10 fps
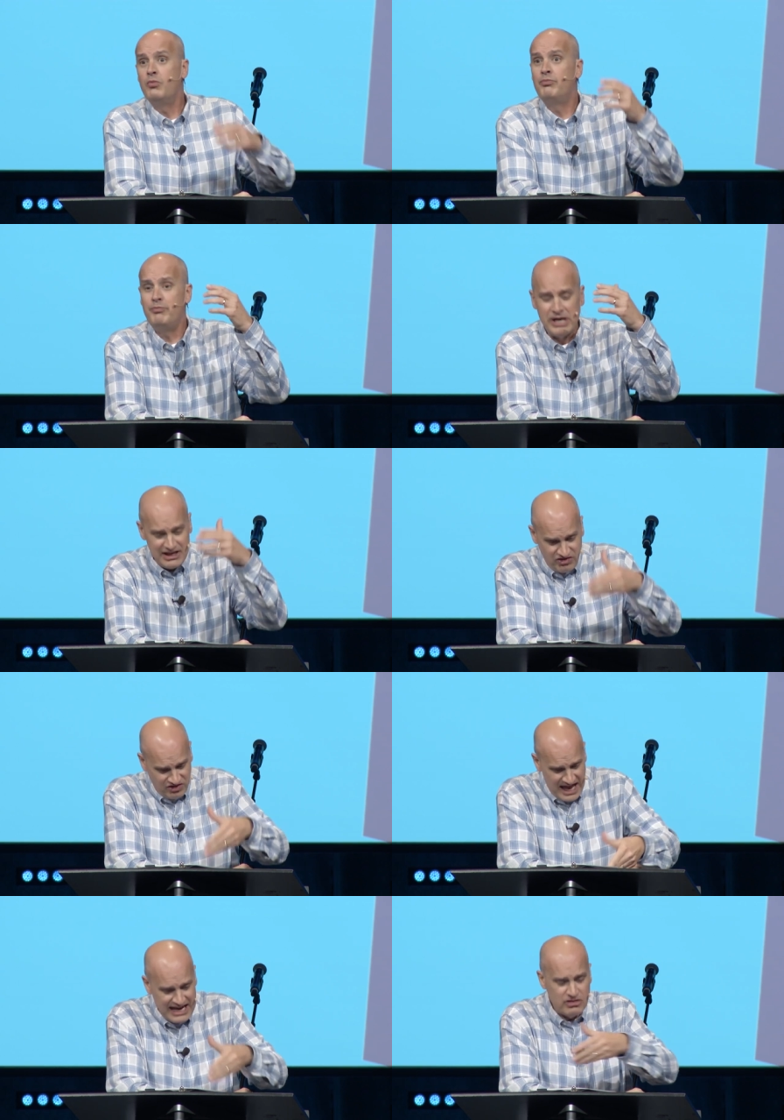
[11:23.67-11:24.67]
but he's
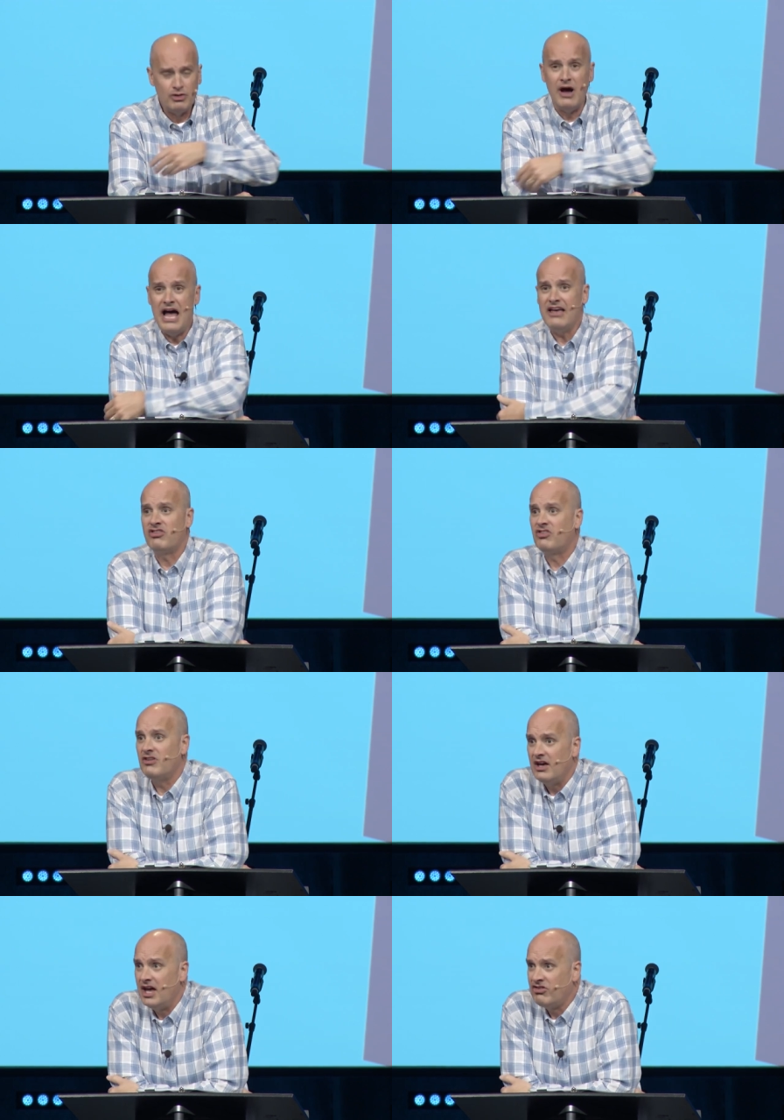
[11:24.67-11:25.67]
saying to us,
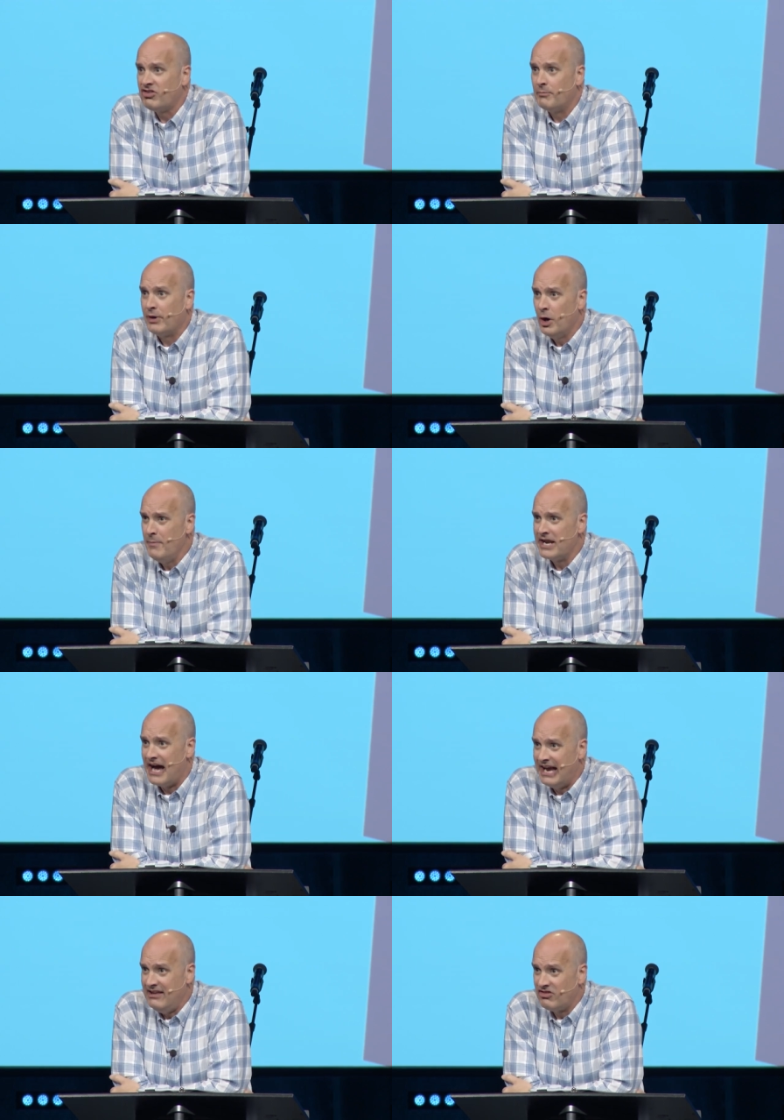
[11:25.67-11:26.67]
us
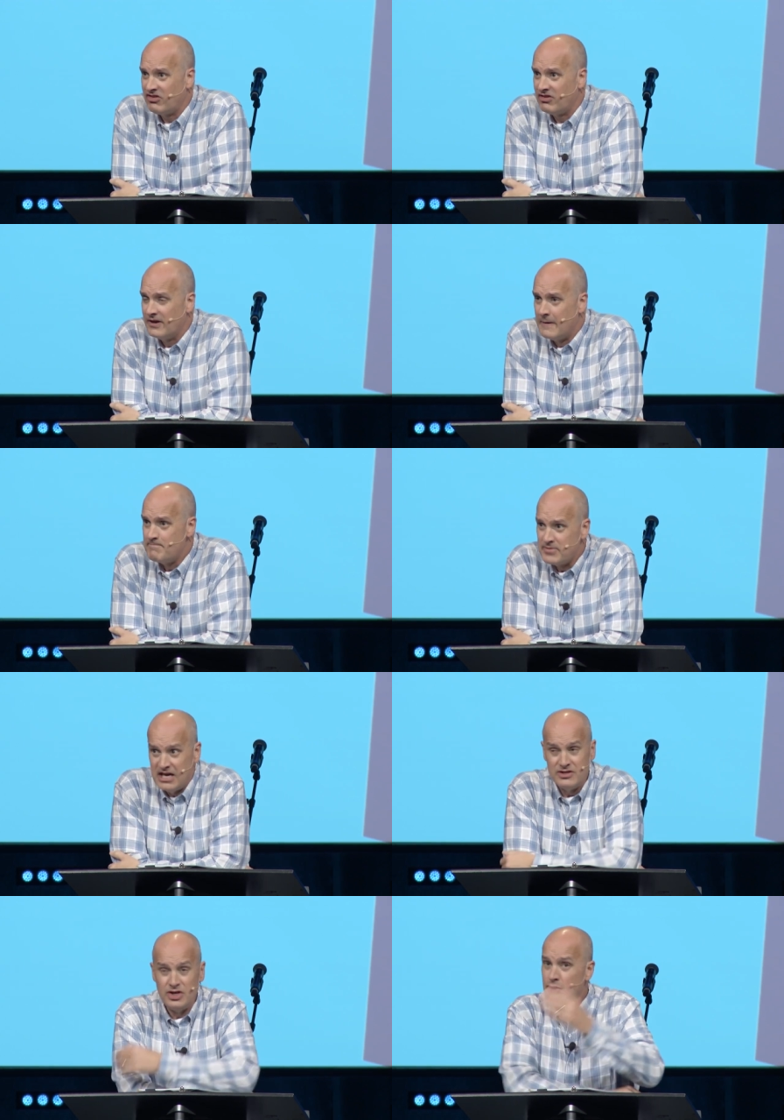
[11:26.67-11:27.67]
suburbanites,
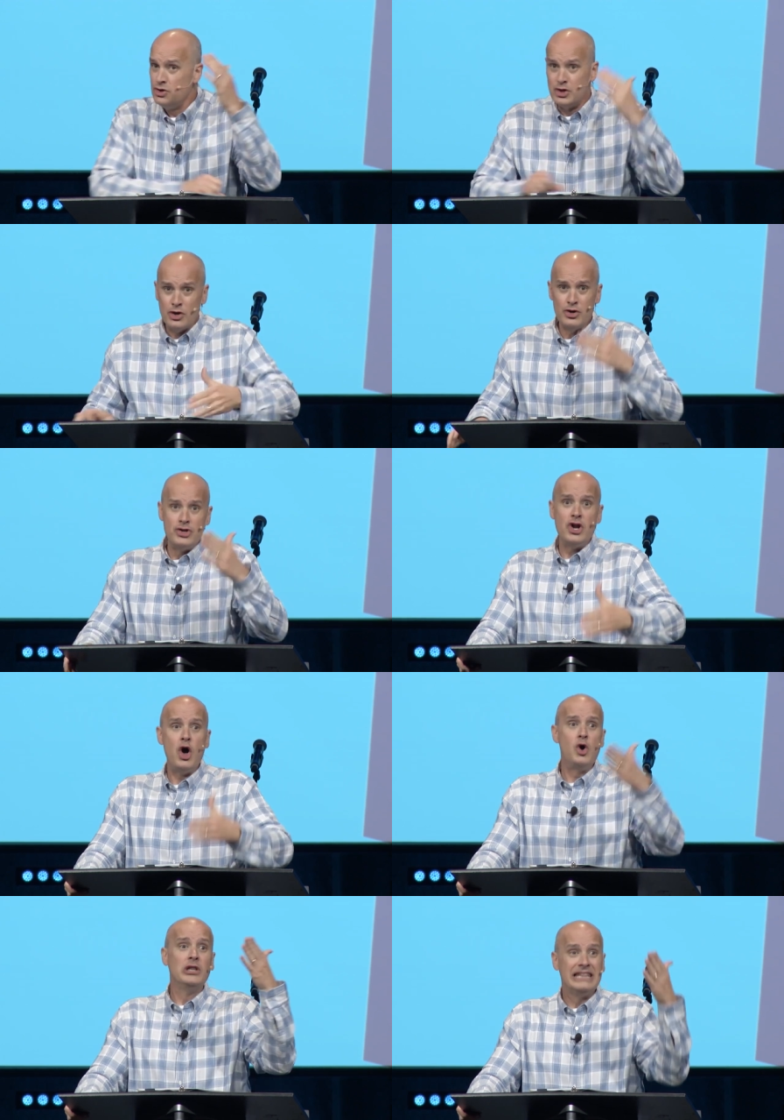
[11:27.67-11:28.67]
you, you're
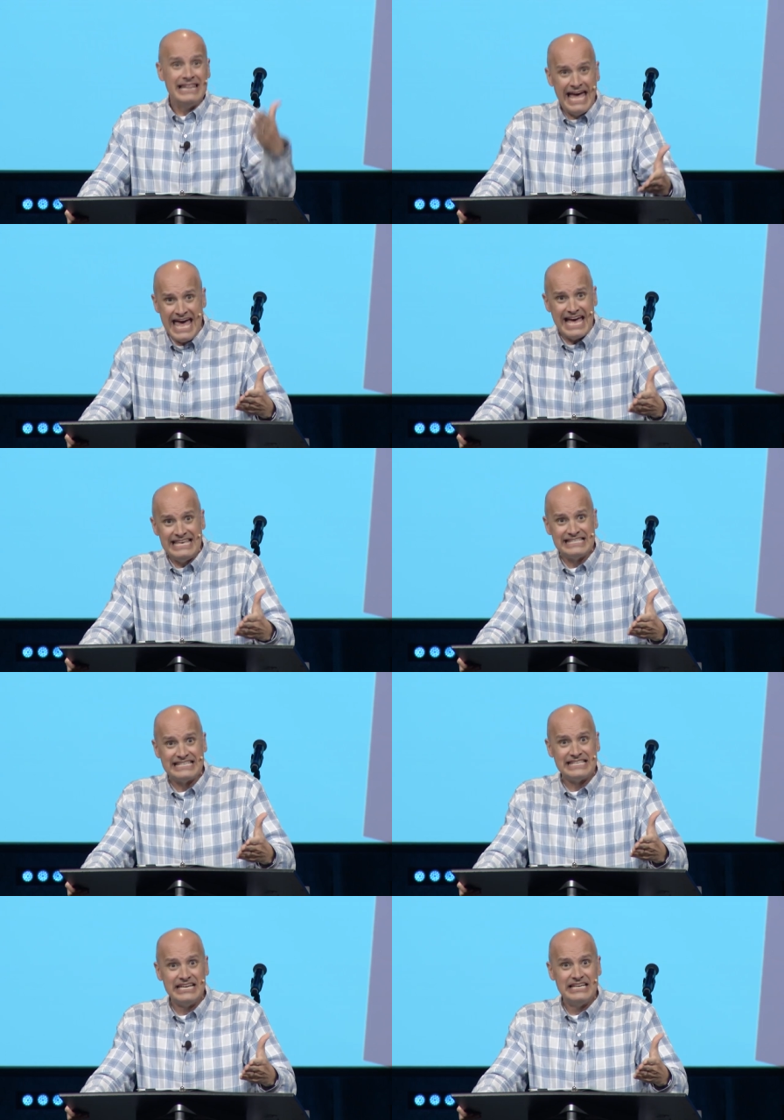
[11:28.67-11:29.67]
no
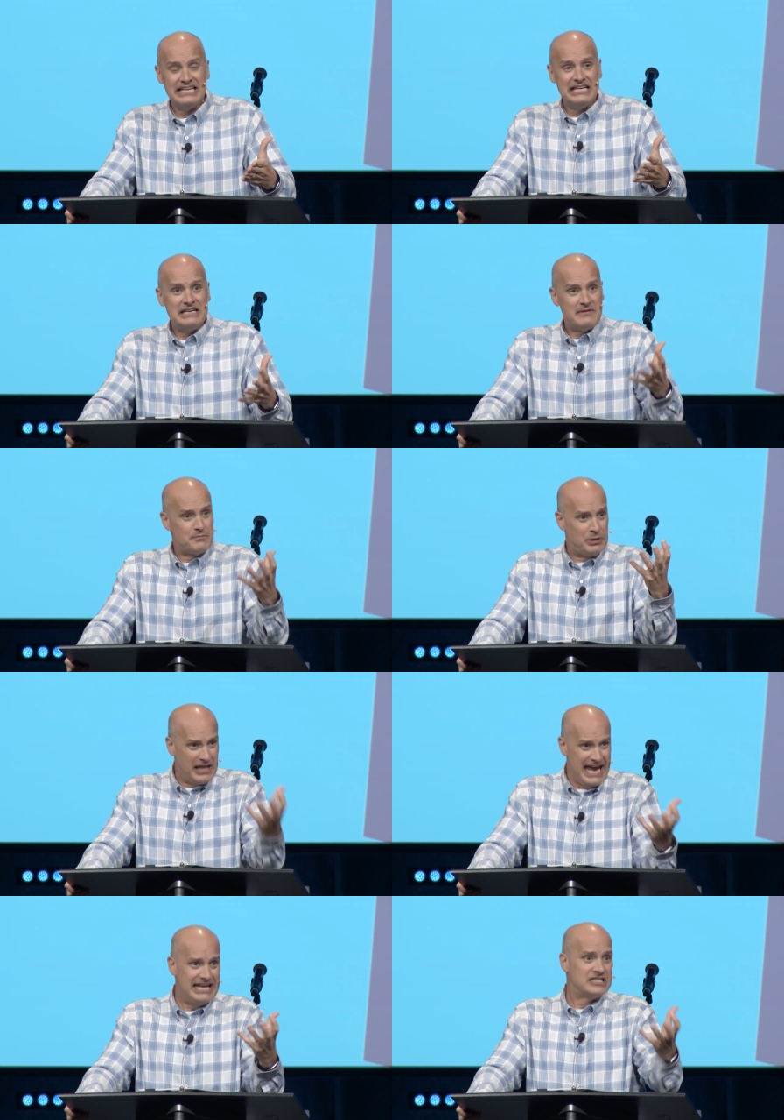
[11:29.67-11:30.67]
less
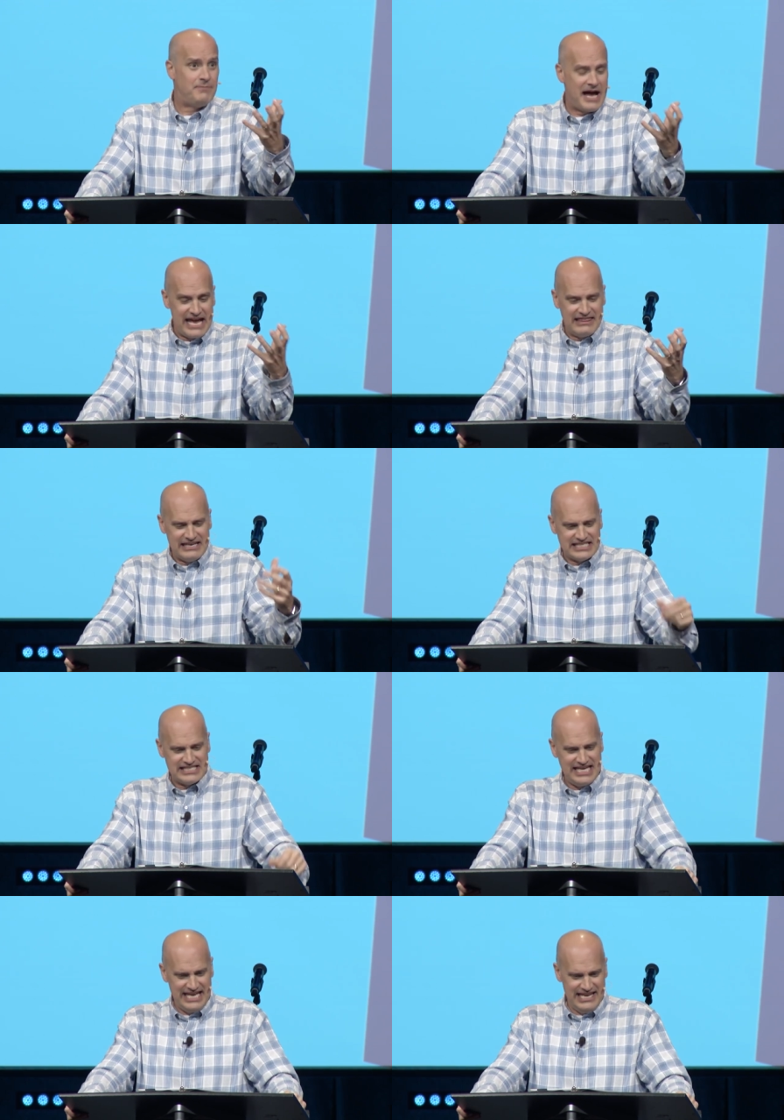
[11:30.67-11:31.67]
plagued by this
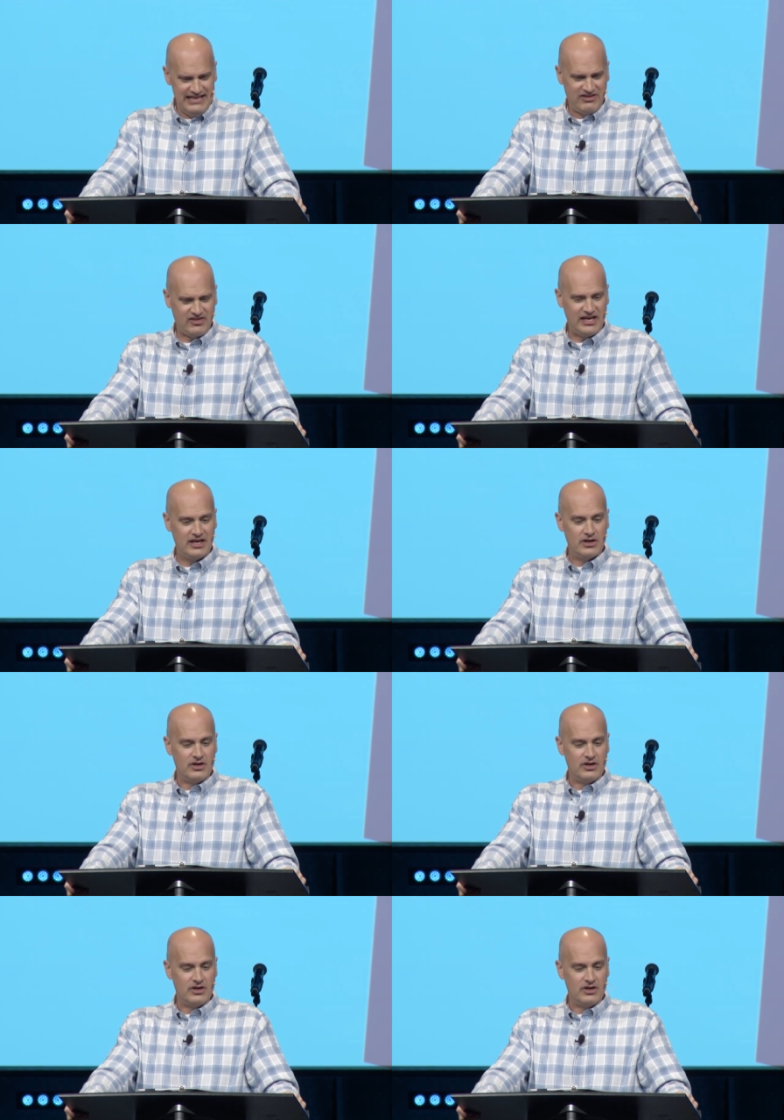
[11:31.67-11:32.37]
tendency.